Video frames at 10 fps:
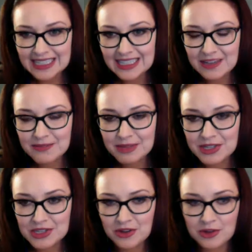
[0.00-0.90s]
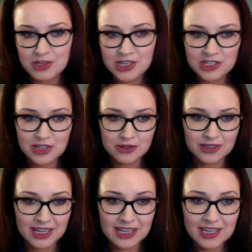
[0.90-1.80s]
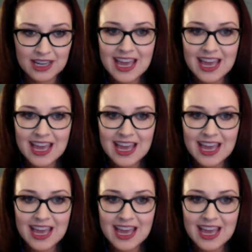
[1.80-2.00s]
in Minnesota, which I don't like.